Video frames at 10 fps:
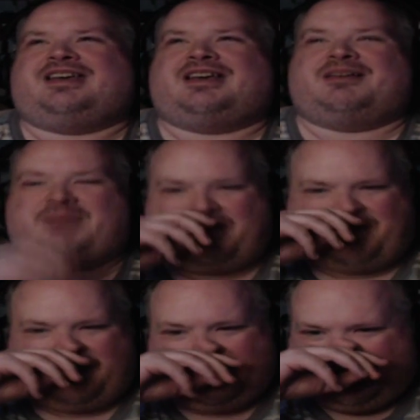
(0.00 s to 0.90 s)

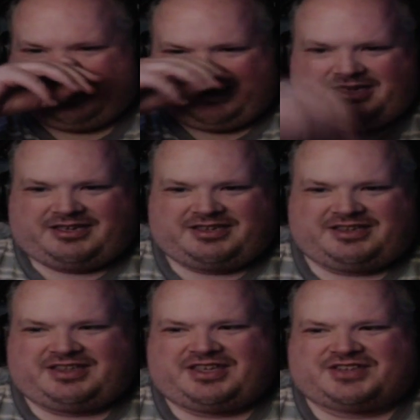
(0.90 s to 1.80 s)
maybe
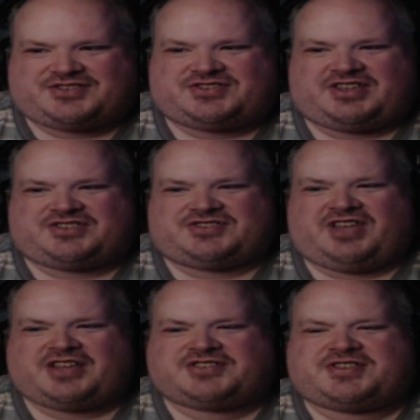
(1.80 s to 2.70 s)
it's
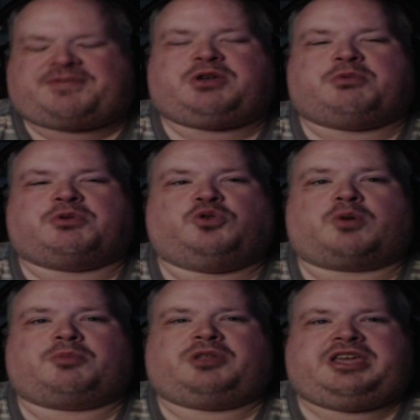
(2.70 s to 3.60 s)
not something you would
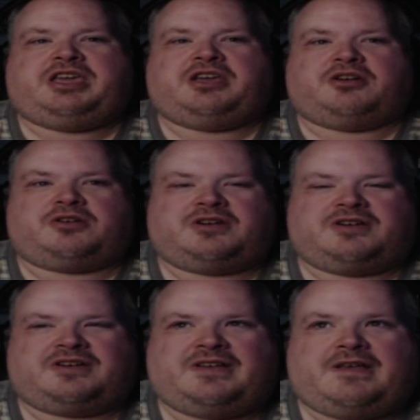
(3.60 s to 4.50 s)
normally hear.
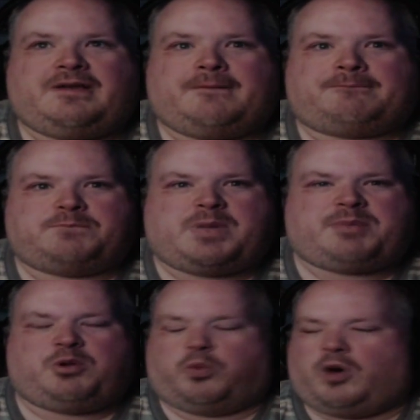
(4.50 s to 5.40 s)

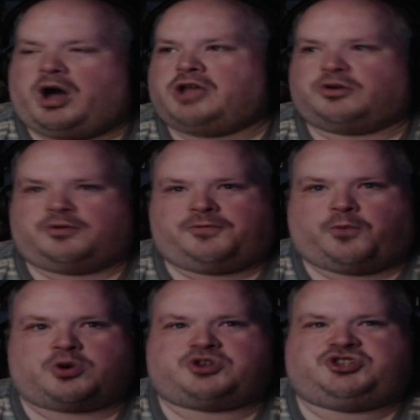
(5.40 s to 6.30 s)
Maybe what or
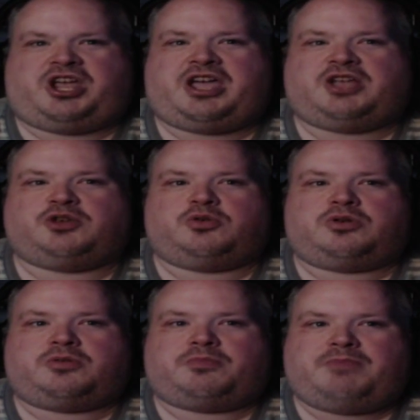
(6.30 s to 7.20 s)
4chan
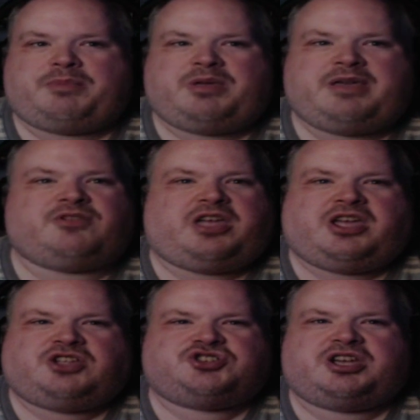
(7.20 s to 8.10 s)
or maybe even
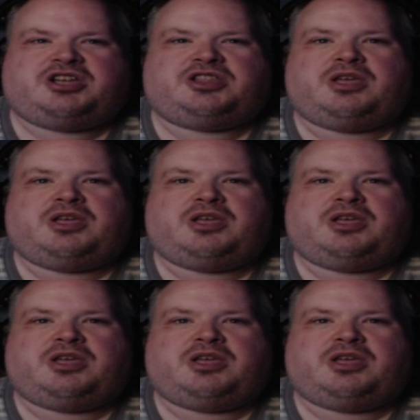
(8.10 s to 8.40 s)
8chan